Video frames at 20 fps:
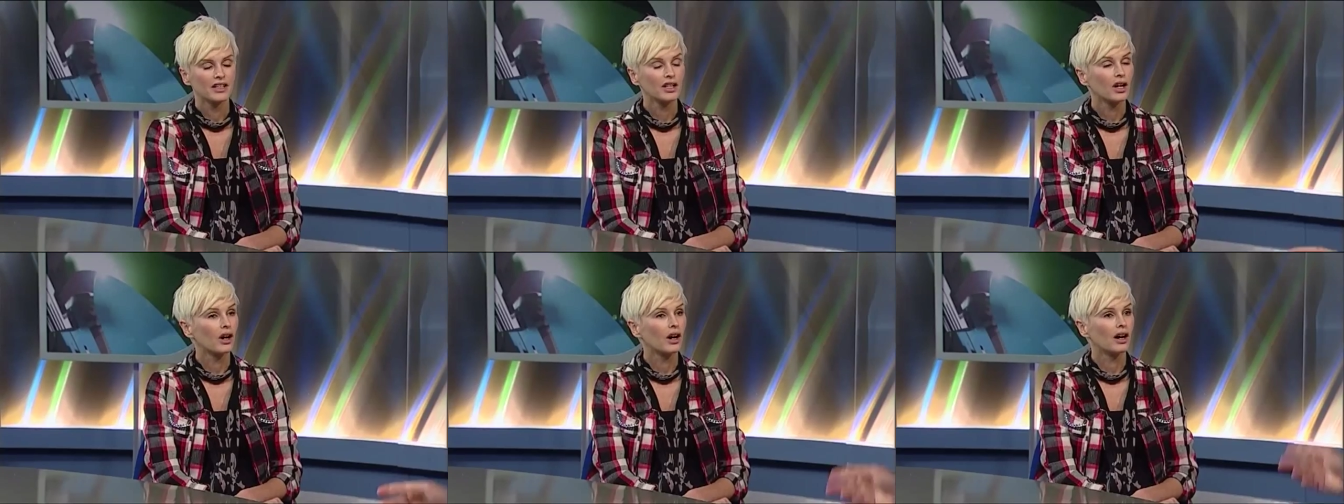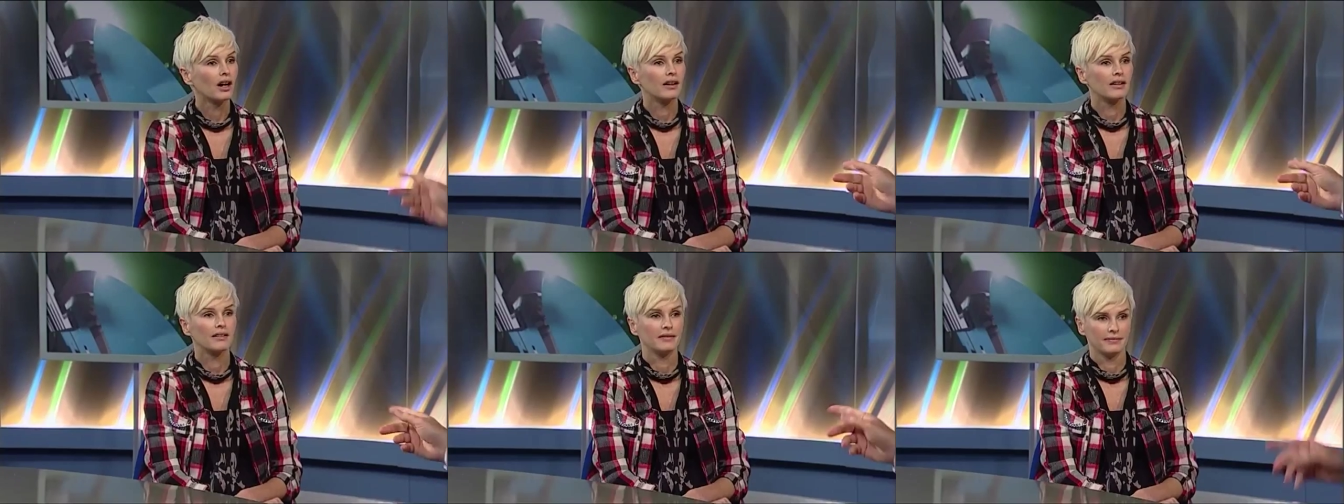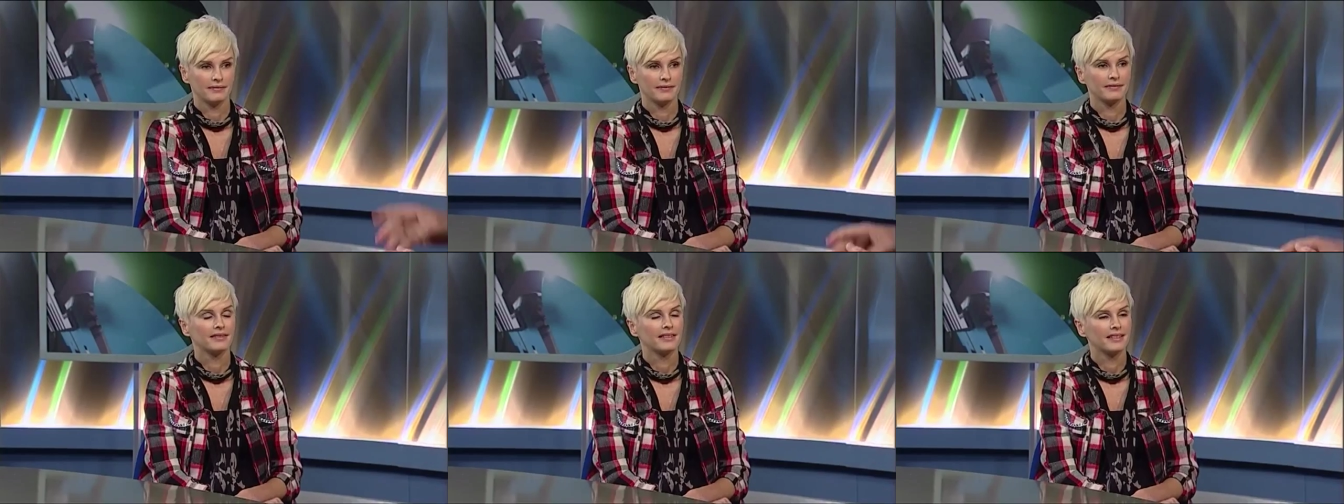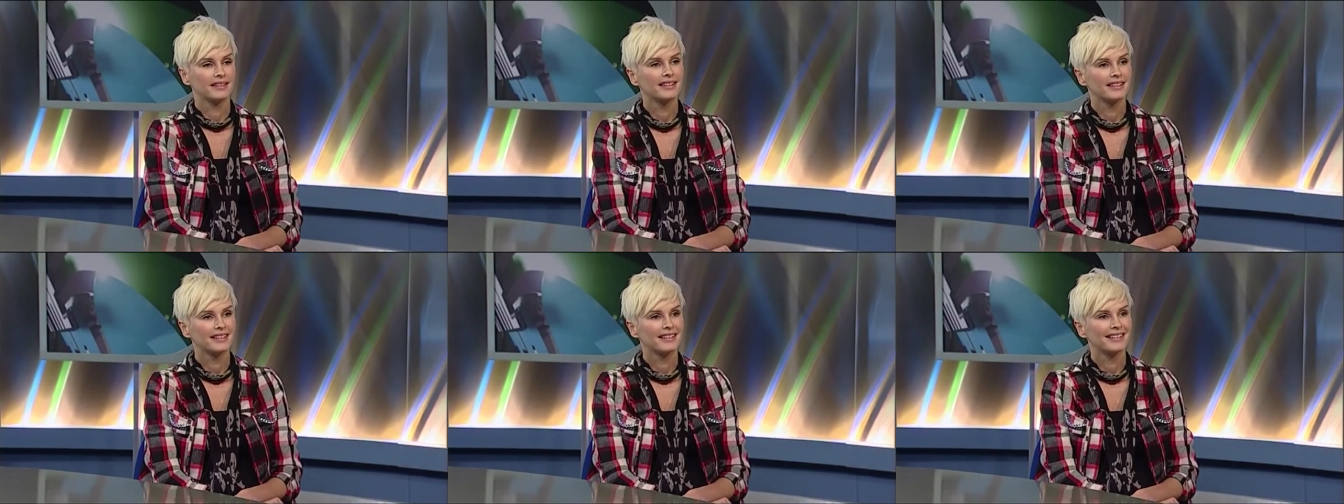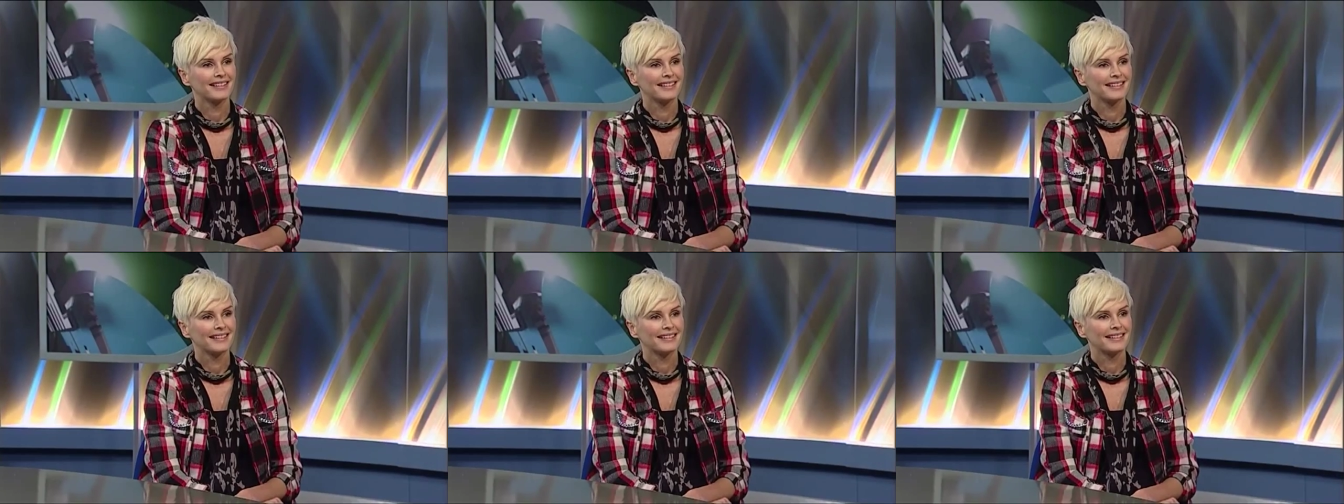Not, but you were very interested in
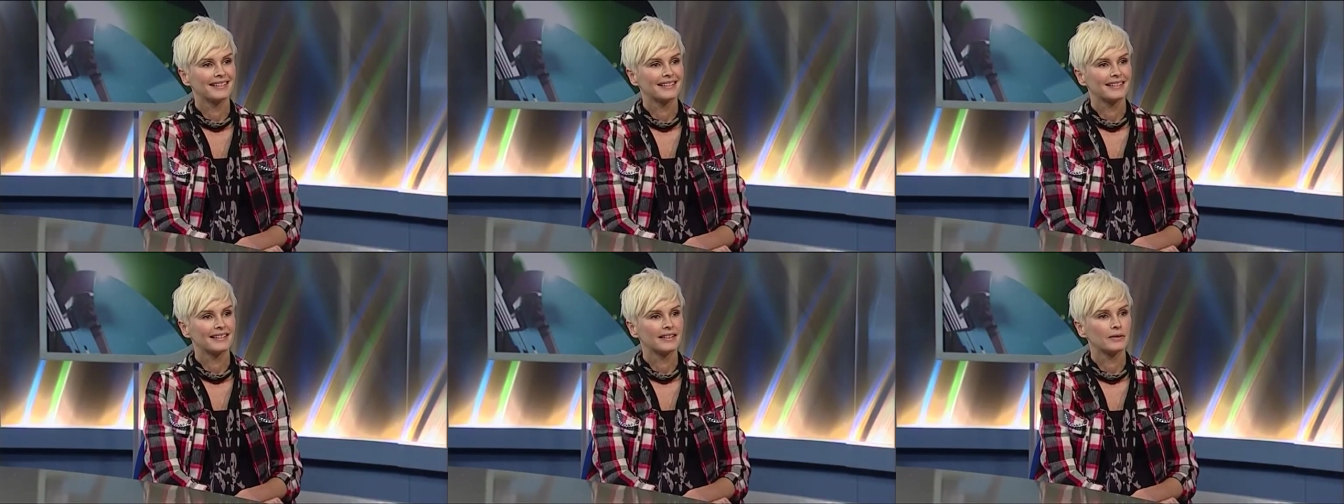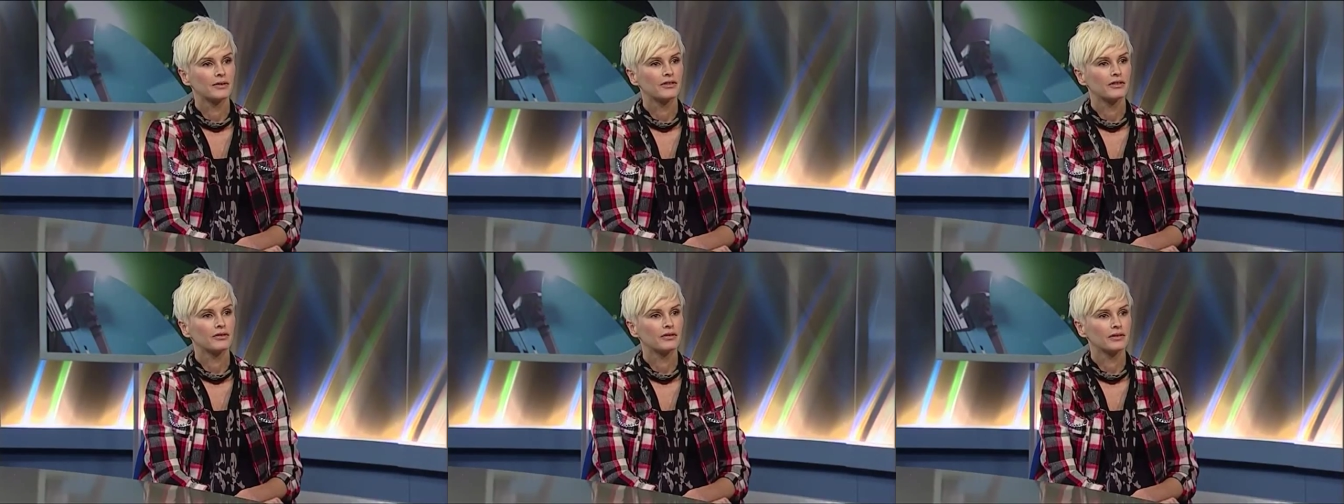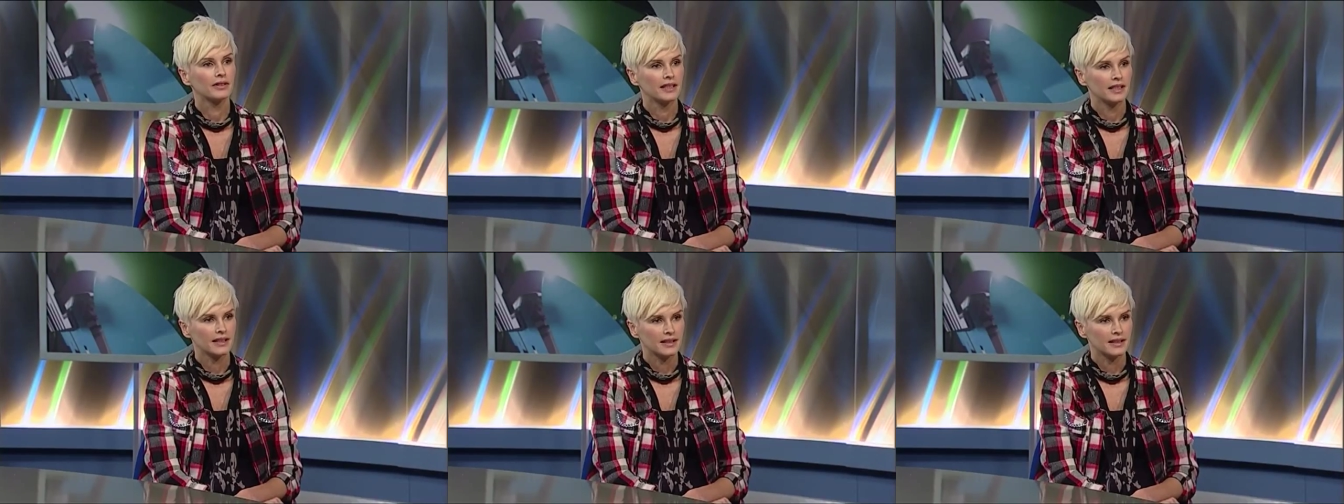marketing. You like marketing?